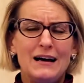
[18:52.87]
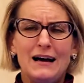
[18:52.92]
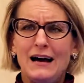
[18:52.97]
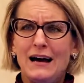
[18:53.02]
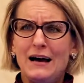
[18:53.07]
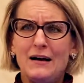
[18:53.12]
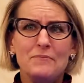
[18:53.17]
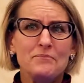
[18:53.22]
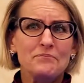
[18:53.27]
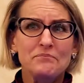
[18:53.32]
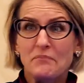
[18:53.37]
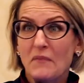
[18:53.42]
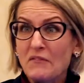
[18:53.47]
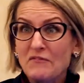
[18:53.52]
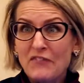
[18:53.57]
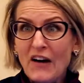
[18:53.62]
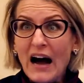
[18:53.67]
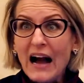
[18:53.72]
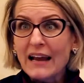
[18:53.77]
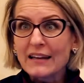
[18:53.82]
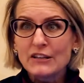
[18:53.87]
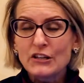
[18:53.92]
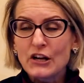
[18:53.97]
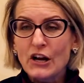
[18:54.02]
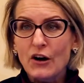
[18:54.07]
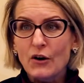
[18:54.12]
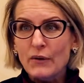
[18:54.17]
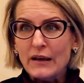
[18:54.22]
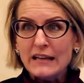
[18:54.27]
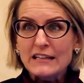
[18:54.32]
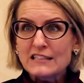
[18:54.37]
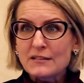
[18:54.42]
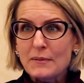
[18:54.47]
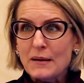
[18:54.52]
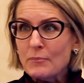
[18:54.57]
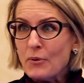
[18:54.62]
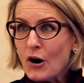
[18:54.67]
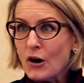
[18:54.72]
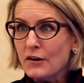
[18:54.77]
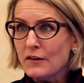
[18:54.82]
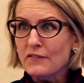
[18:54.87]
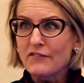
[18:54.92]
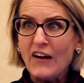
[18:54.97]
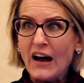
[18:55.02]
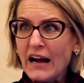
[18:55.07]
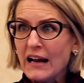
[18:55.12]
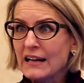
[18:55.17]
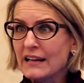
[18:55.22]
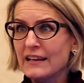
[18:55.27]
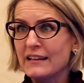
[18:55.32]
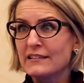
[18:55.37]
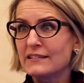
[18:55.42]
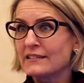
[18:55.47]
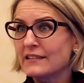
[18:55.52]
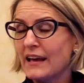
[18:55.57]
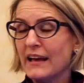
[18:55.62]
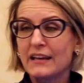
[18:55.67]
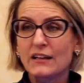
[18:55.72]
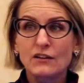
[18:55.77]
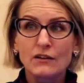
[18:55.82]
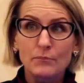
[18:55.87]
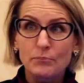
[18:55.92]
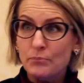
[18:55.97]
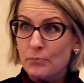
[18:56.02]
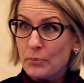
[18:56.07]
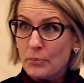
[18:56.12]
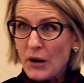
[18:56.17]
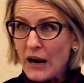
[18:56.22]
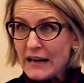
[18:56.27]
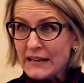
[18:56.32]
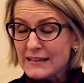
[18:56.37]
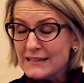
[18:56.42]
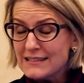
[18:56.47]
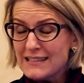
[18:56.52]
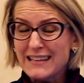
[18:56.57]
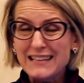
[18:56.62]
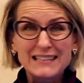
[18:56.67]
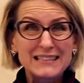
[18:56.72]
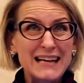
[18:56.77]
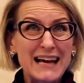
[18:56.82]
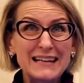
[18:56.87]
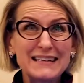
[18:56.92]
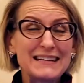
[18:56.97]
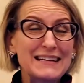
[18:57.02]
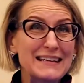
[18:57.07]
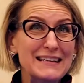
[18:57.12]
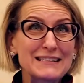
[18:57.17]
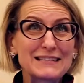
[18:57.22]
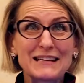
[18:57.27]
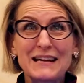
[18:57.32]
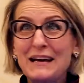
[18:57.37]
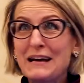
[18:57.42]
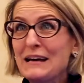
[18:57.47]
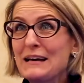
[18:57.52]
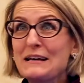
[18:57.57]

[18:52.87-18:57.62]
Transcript: intimate partner violence, like pregnancy intendedness,